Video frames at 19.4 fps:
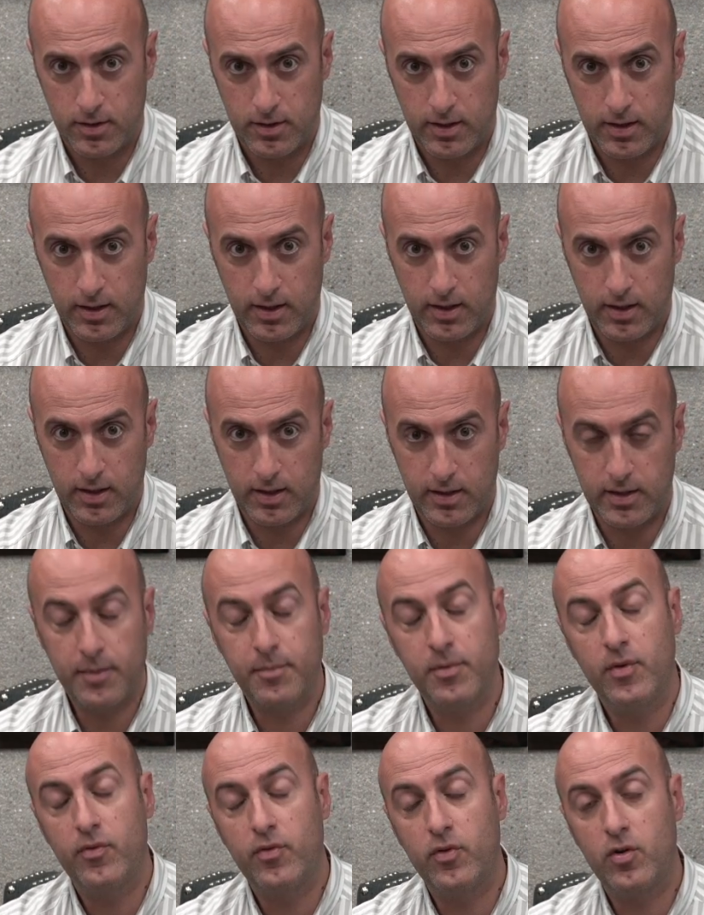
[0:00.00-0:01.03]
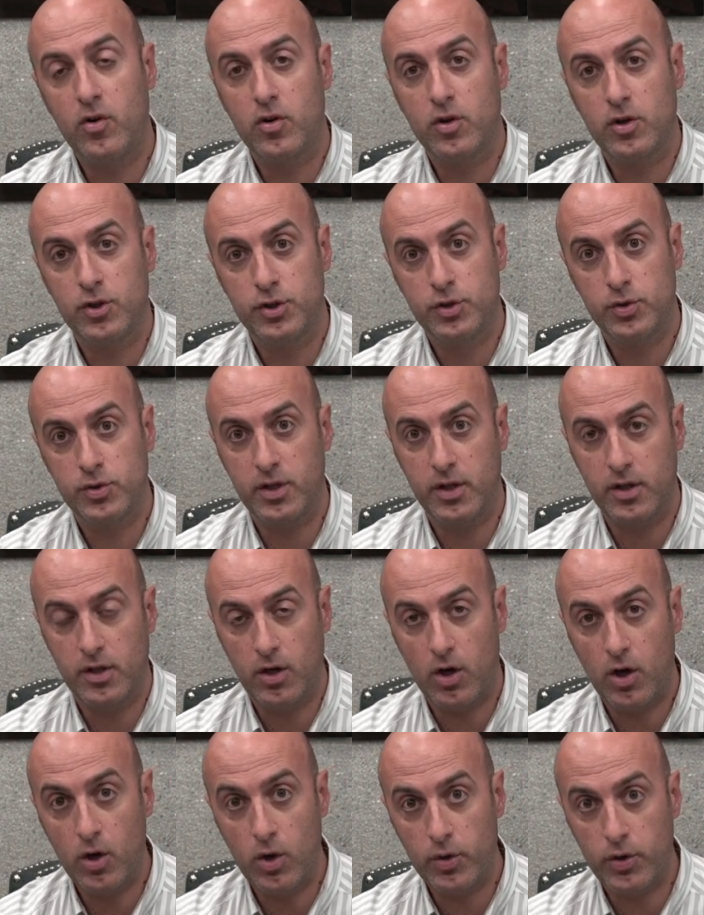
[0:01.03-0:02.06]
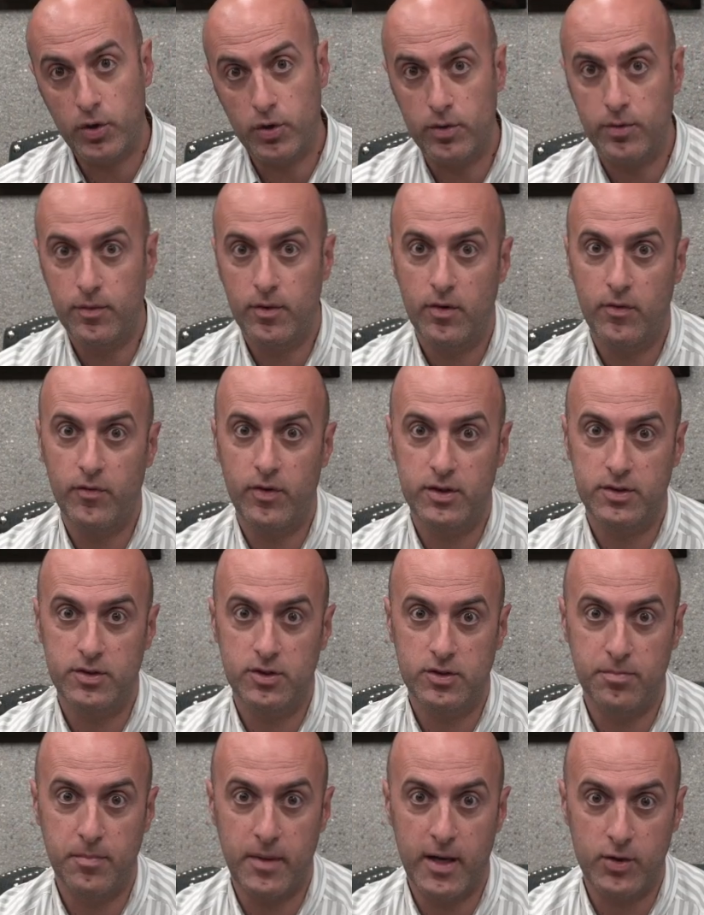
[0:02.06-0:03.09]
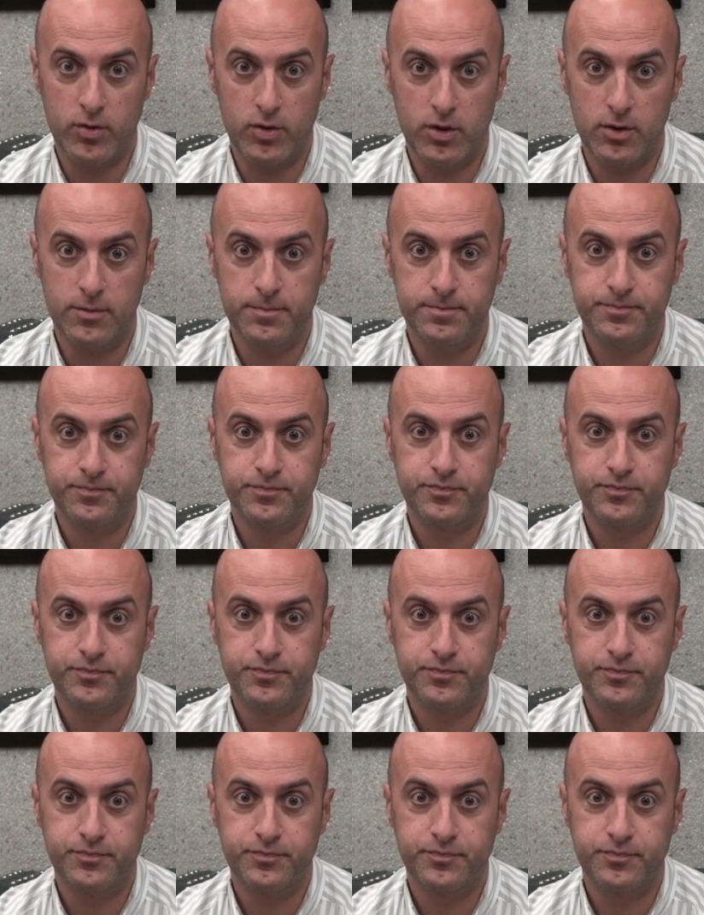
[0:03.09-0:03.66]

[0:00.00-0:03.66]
Number 4, shooting auto versus manual.